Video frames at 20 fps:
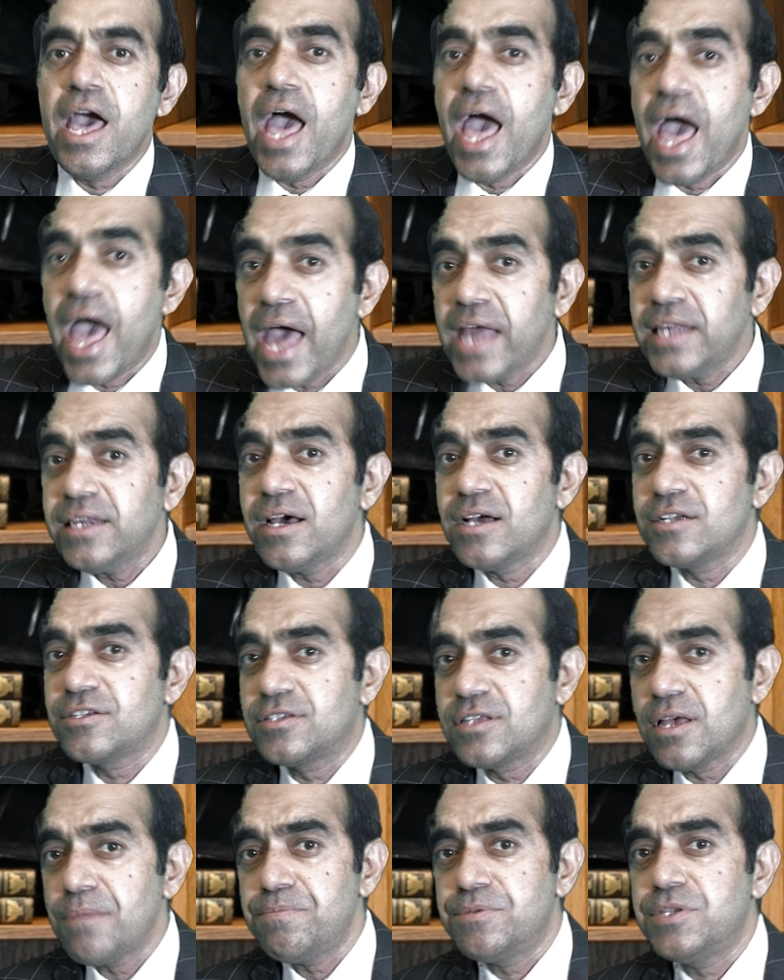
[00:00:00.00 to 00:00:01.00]
and are
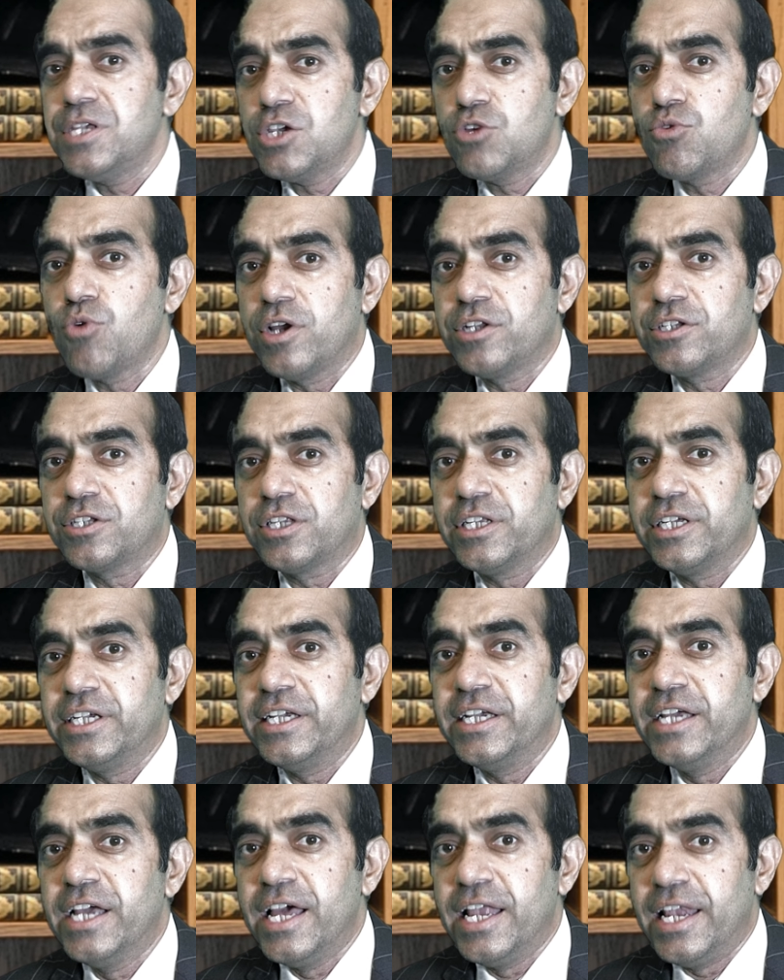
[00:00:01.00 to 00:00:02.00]

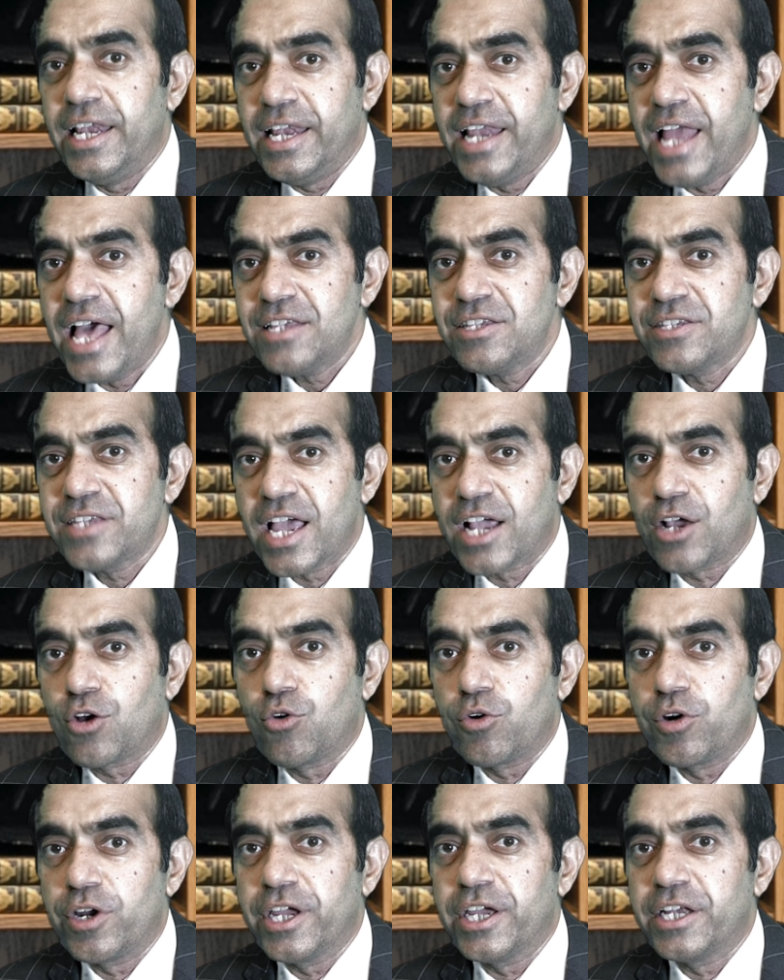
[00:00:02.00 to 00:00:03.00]
subsequently less
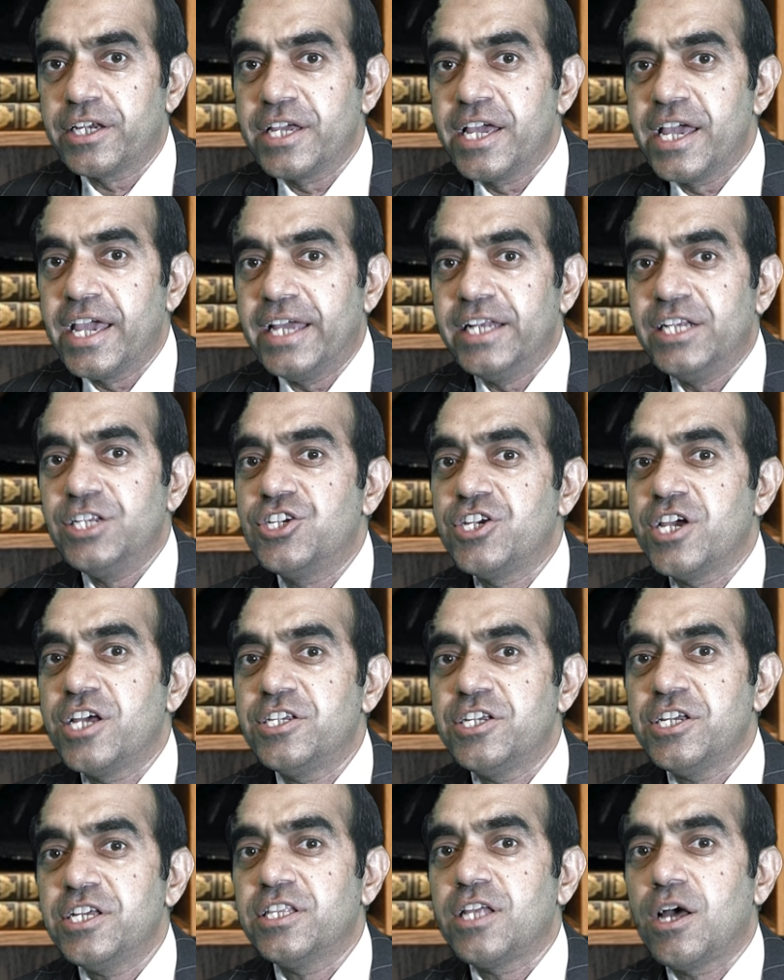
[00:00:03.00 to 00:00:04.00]
accurate in
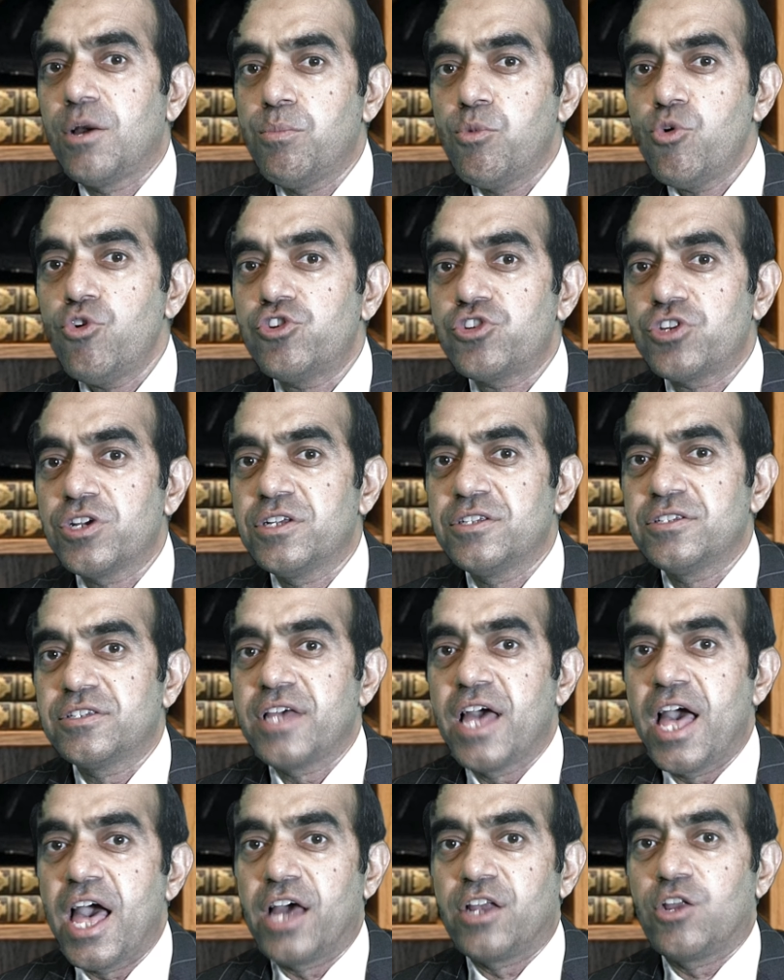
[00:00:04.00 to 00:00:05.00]
judging the emotions
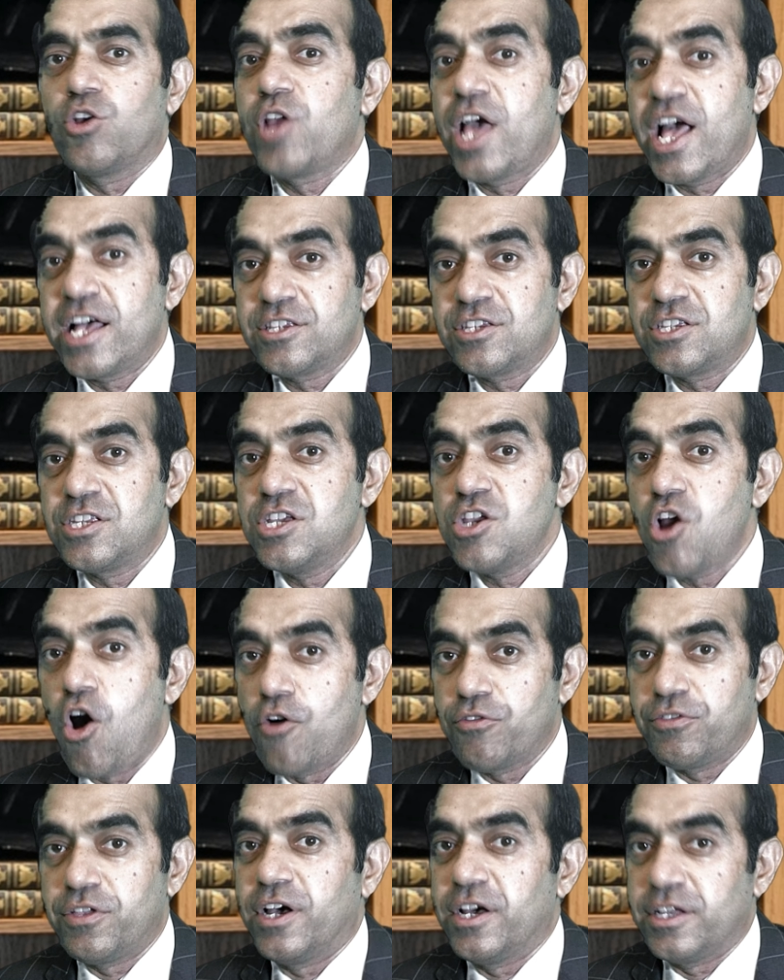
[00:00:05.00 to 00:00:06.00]
and honesty
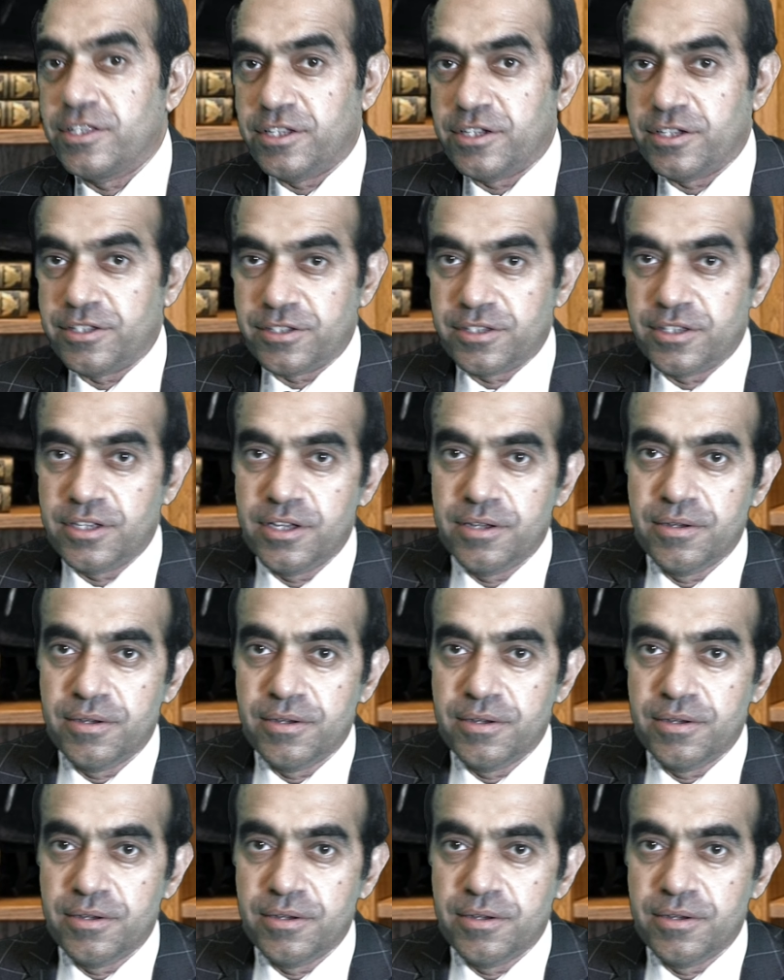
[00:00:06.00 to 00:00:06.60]
of the others.